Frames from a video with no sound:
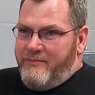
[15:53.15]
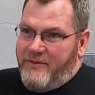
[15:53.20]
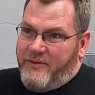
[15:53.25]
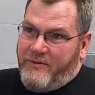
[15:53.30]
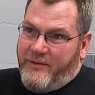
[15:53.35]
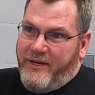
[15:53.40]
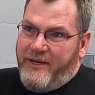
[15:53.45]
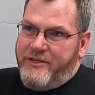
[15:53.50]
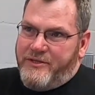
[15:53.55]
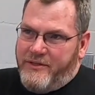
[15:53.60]

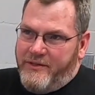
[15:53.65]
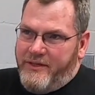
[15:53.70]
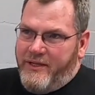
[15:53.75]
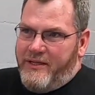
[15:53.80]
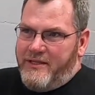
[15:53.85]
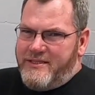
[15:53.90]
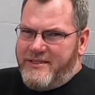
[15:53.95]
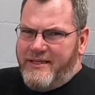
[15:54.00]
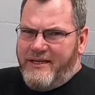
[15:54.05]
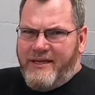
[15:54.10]
3-inch on the
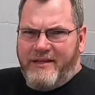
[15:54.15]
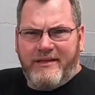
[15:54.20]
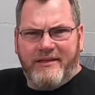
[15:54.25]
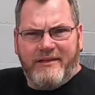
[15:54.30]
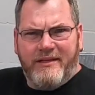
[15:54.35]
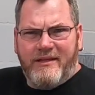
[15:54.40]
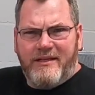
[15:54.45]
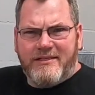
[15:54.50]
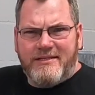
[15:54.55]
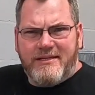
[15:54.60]
LS8. I think the
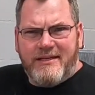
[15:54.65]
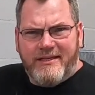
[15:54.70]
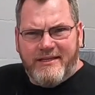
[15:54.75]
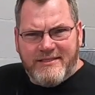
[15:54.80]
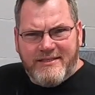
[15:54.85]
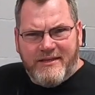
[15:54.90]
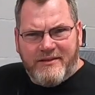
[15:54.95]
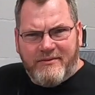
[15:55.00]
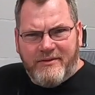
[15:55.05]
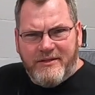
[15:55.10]
LS9 is
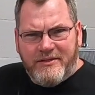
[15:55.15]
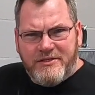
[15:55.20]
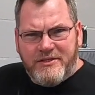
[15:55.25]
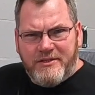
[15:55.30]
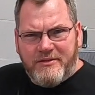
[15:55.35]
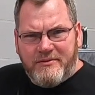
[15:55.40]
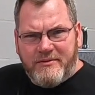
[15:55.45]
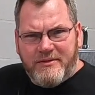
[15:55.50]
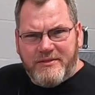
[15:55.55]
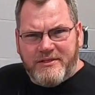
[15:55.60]
that 3-inch
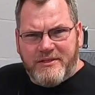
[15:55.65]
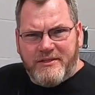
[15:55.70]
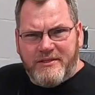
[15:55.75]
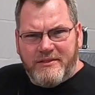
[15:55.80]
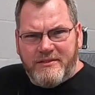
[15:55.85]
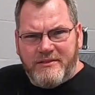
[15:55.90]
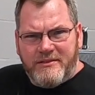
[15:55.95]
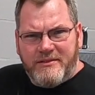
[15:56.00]
too, or is it?